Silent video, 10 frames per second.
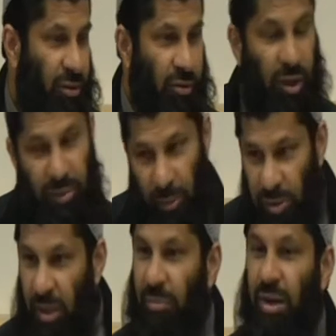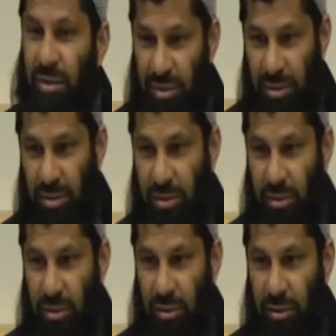To him that was bad manners.
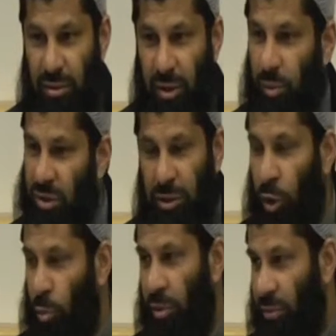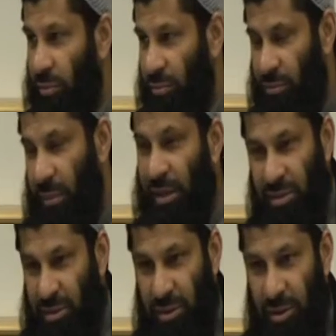That wasn't noble
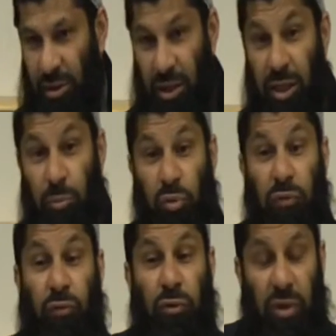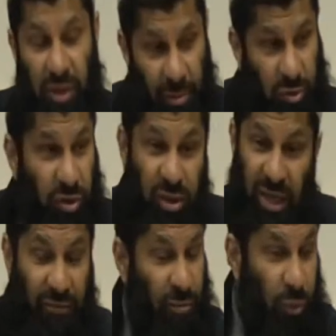manners. He brought the food to them so they didn't
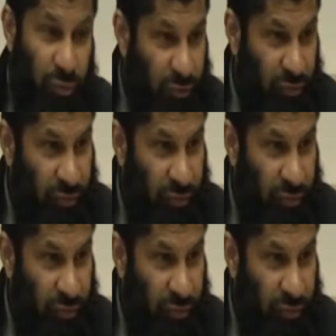have to move.